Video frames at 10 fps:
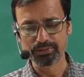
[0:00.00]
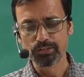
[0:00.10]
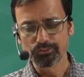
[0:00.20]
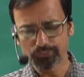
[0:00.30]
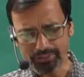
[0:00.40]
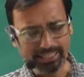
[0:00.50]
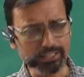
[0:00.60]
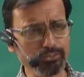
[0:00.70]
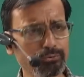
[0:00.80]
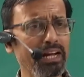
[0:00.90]
So that
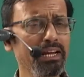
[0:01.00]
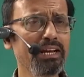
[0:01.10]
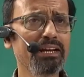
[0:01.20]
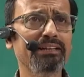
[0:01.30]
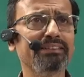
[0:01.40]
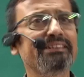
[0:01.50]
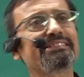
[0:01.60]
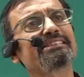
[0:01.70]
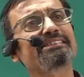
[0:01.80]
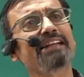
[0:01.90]
is why this
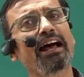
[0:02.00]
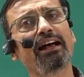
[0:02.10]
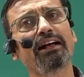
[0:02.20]
is the